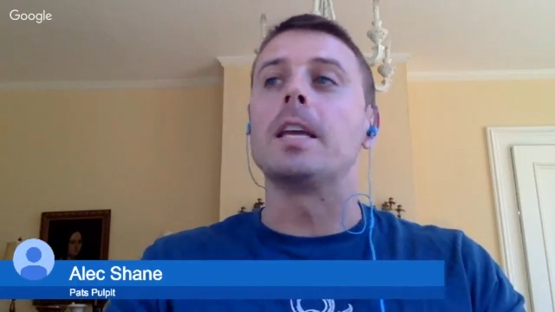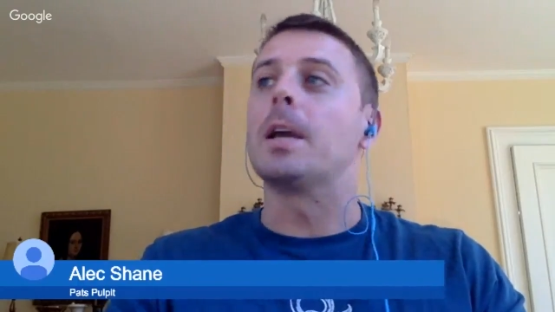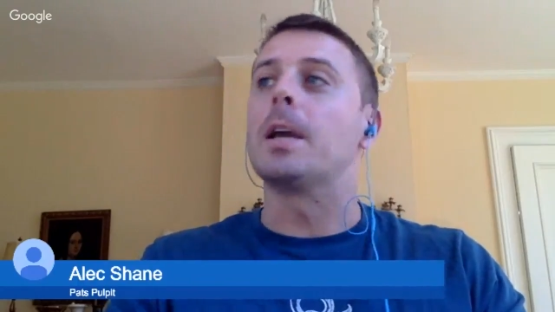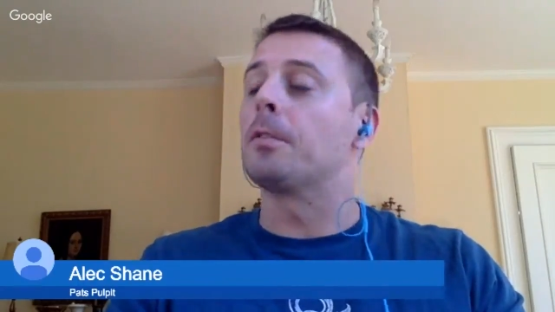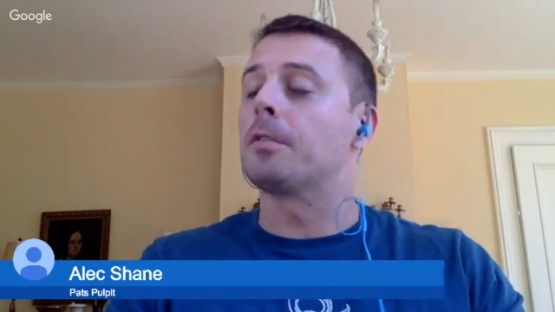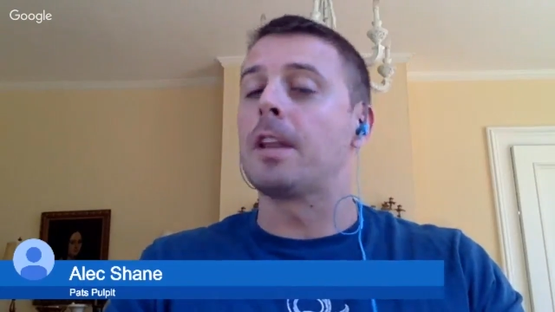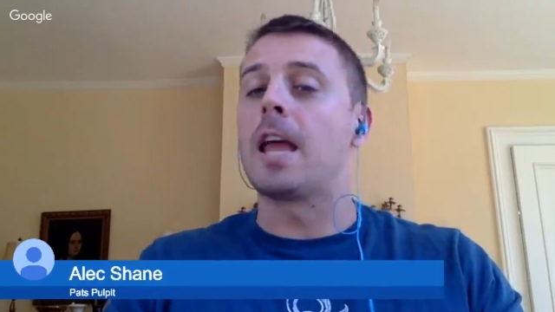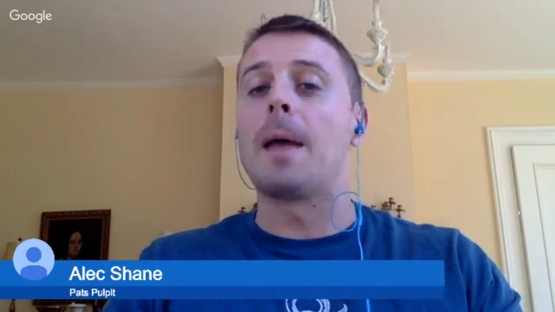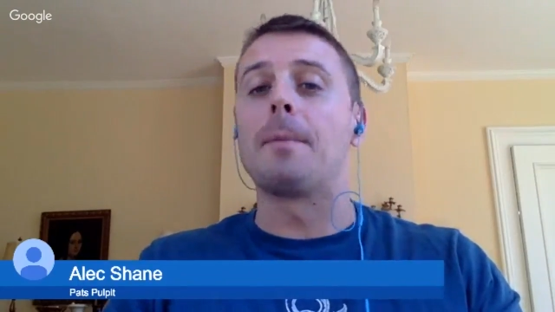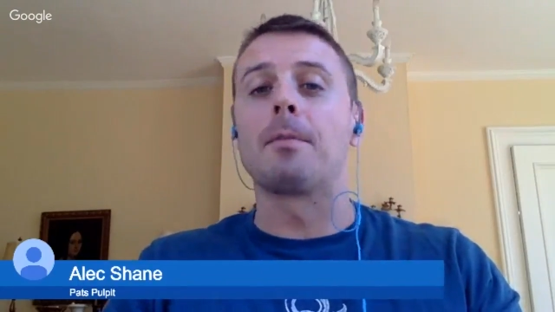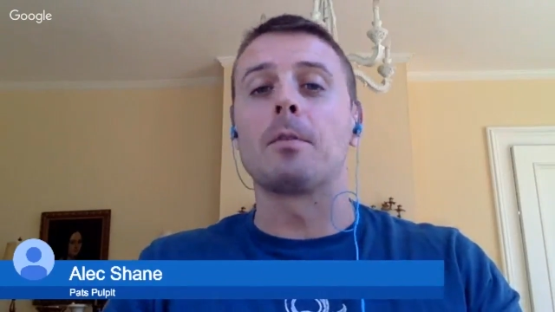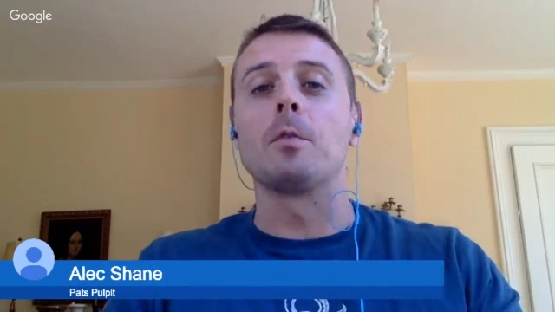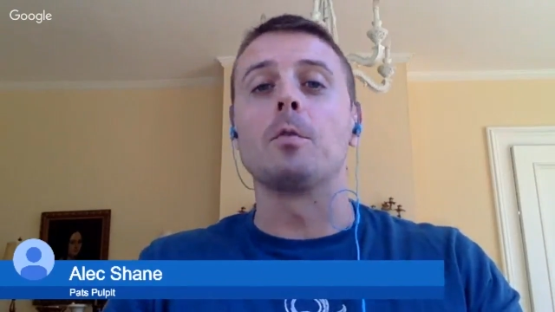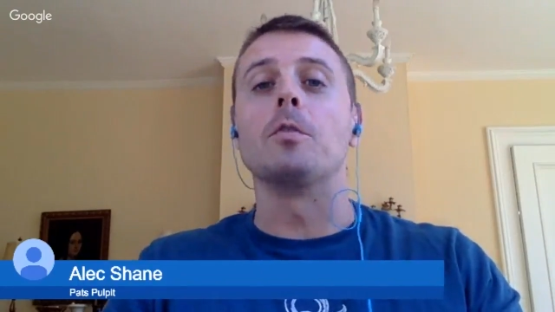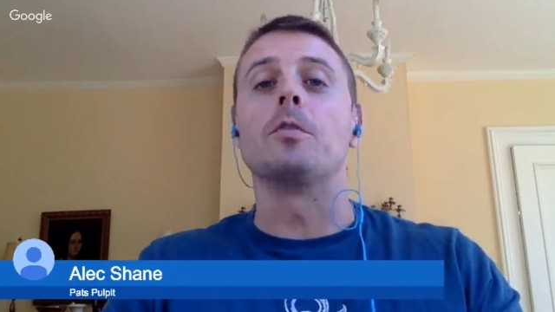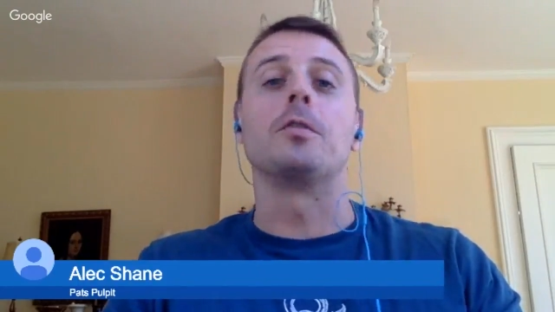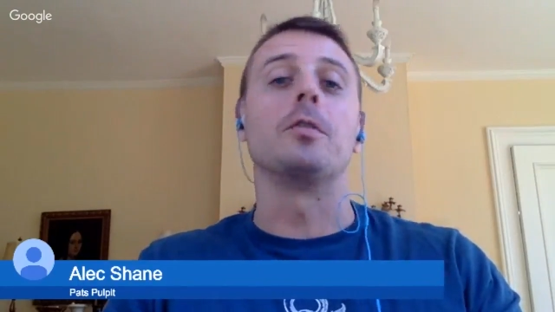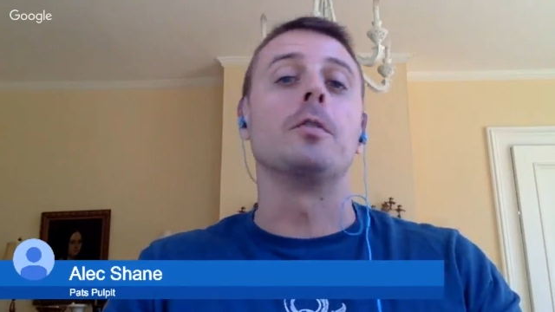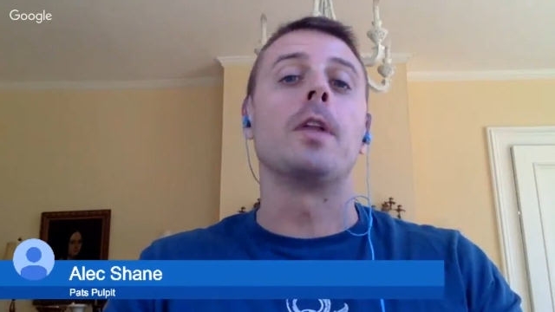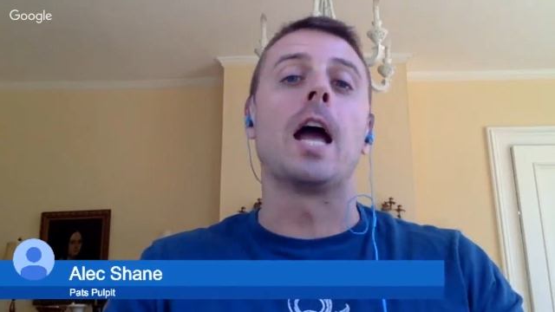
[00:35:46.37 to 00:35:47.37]
It was an absolute
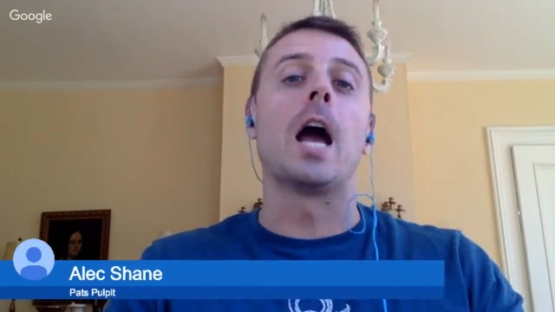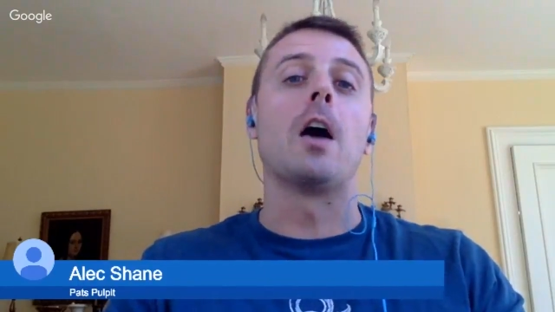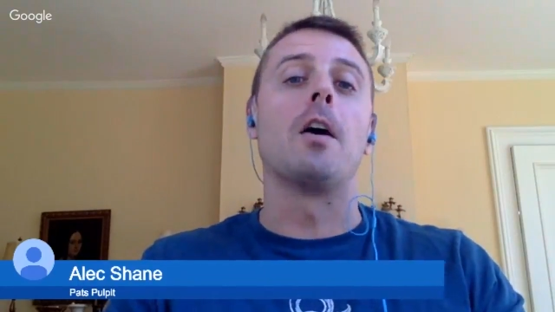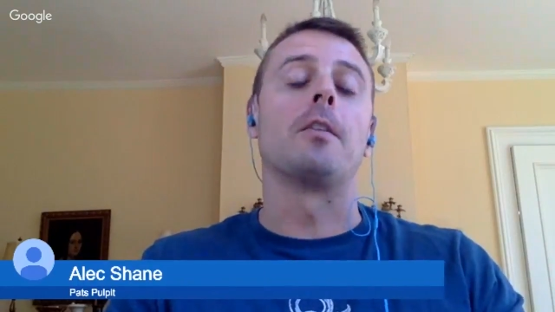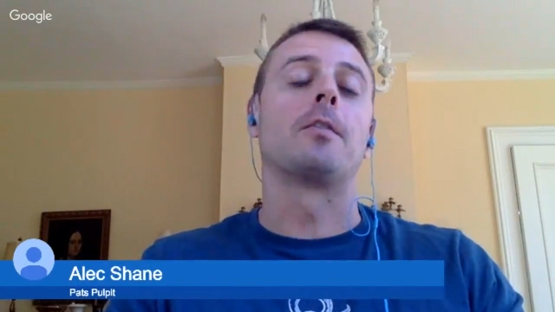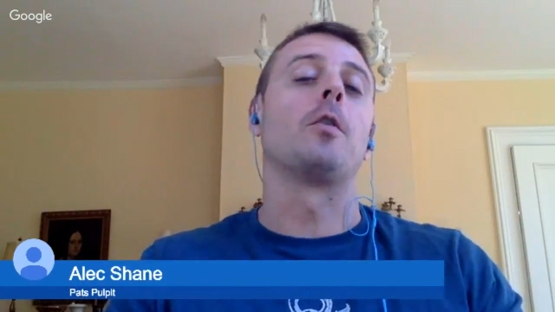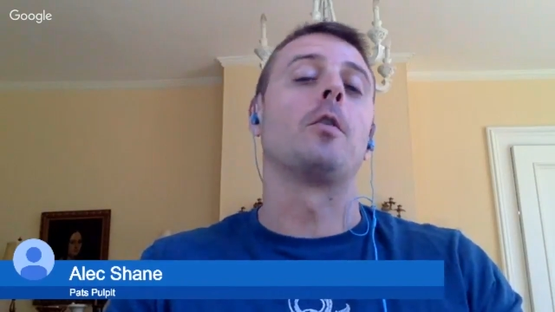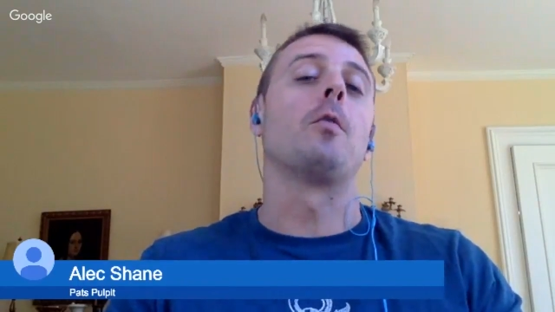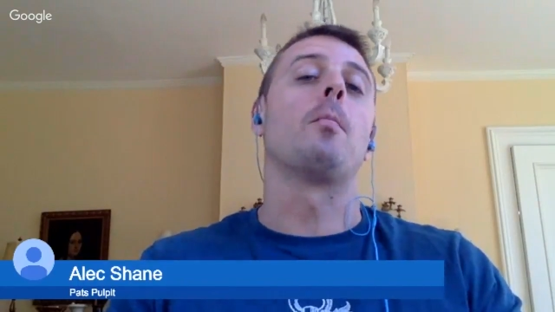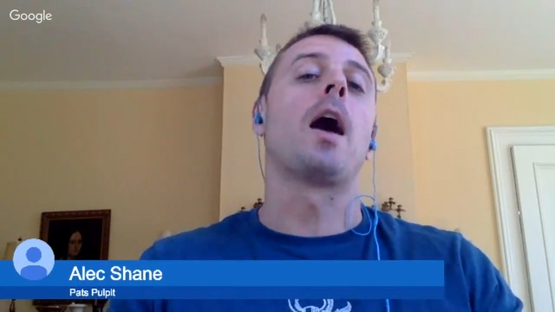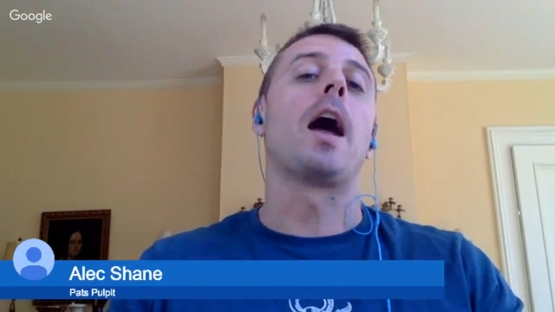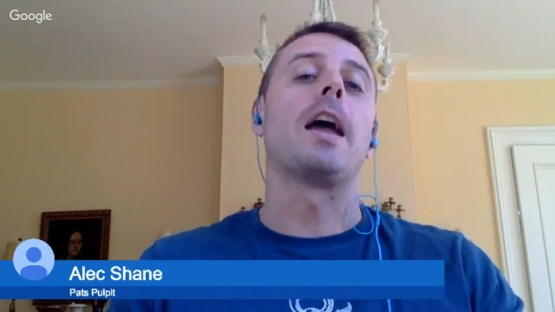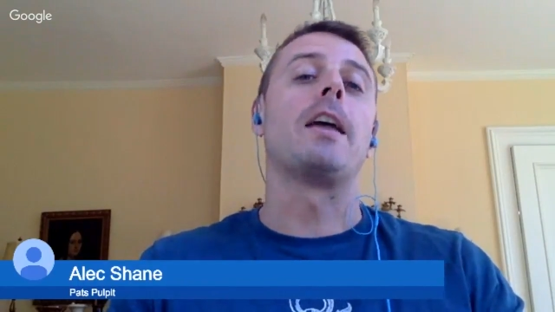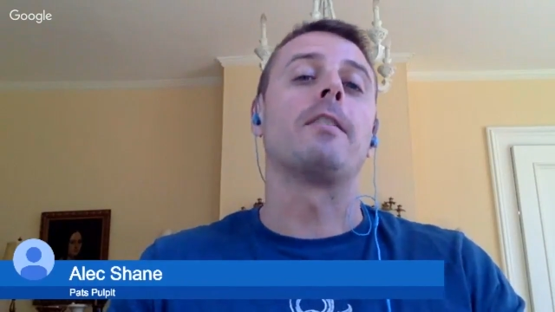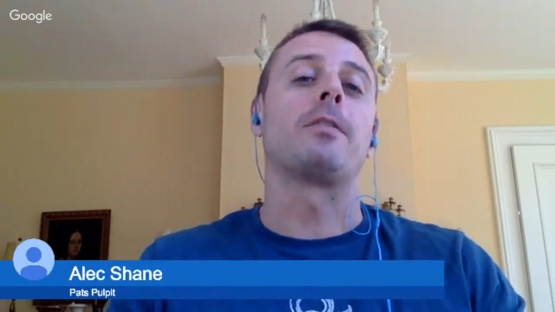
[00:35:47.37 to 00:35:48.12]
shootout. So my